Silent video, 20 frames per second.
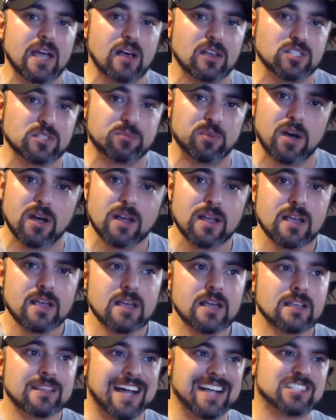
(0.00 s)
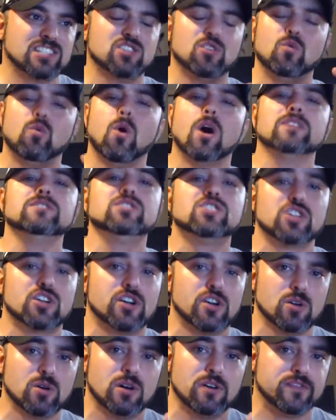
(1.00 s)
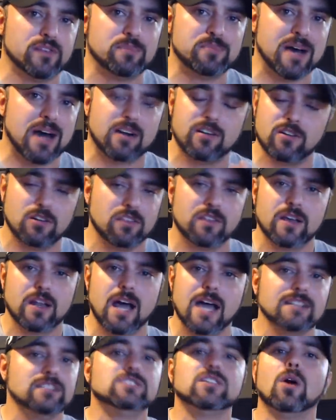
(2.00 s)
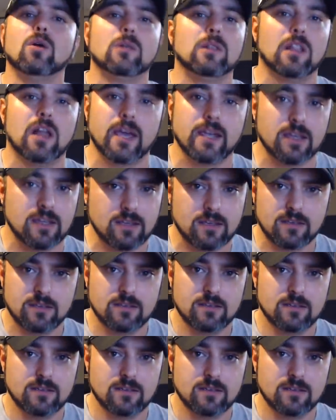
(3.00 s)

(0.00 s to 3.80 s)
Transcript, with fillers: else. But that's the one turnoff about her that I don't like.